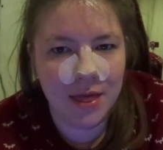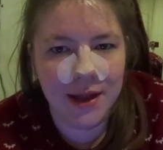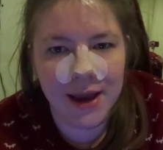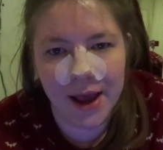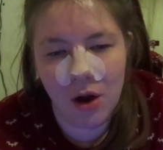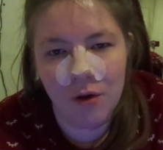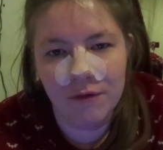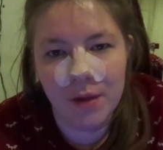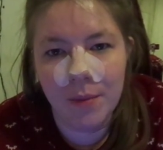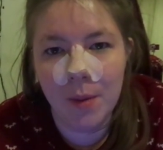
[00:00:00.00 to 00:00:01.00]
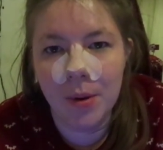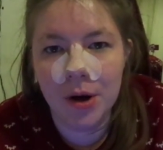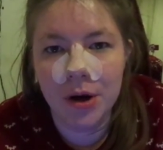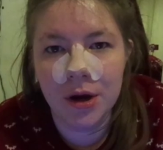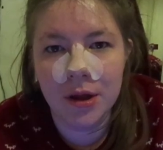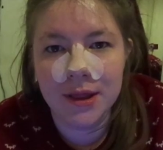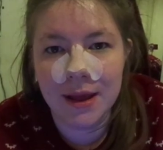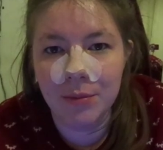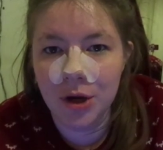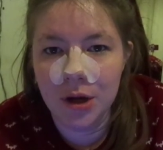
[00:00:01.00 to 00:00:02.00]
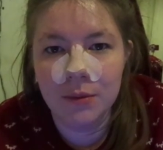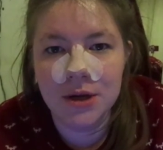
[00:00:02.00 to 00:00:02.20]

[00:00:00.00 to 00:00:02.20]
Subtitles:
and then take it off and then pop on step two,